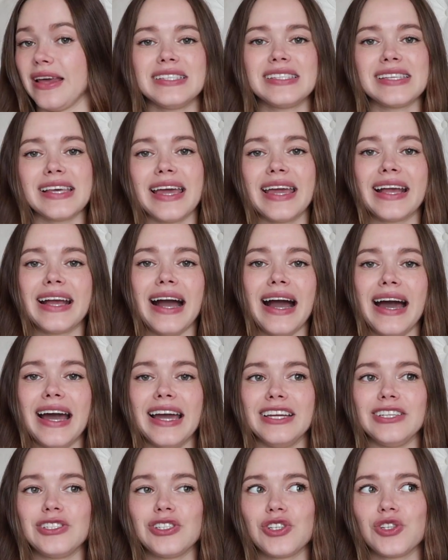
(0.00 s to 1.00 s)
It's like
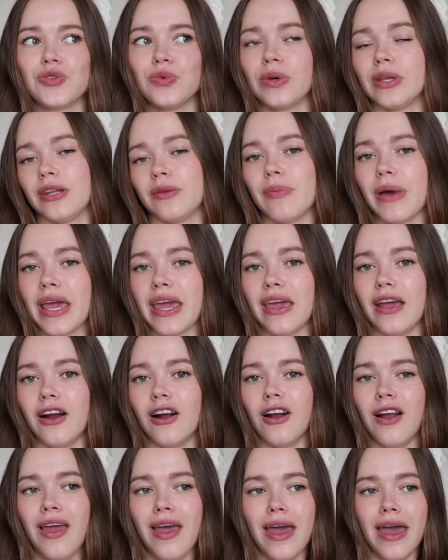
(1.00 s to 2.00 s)
I treated my
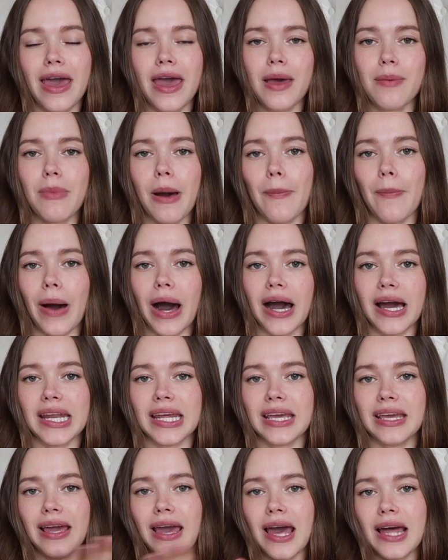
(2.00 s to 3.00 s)
hair and my
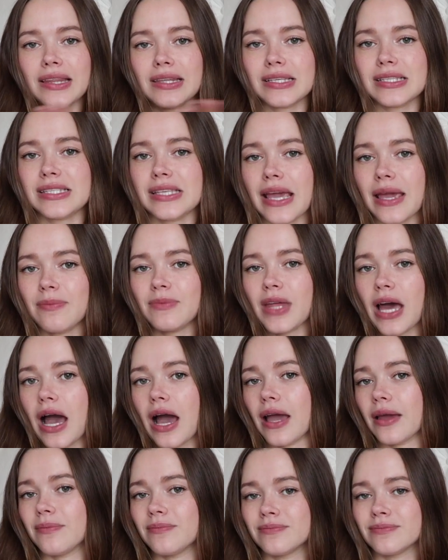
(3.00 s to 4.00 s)
body at the same
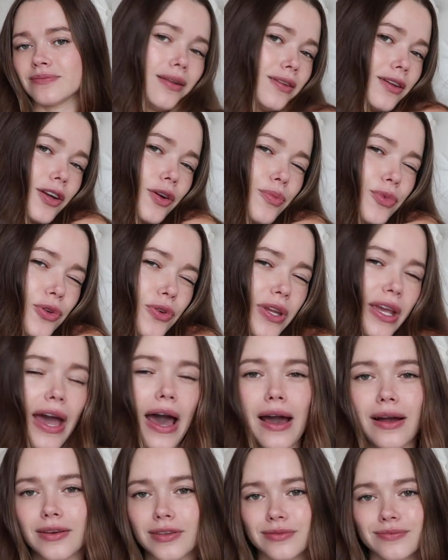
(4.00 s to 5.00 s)
time. A little beauty
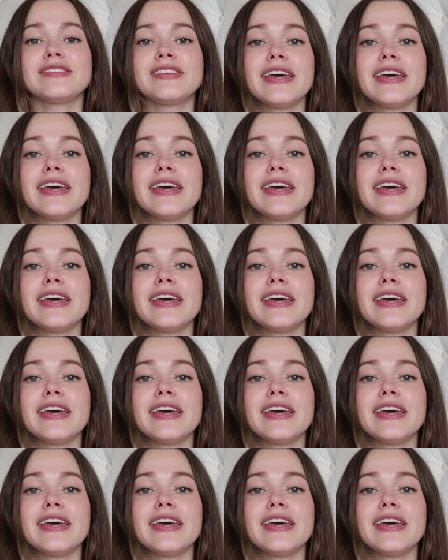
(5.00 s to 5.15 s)
hack.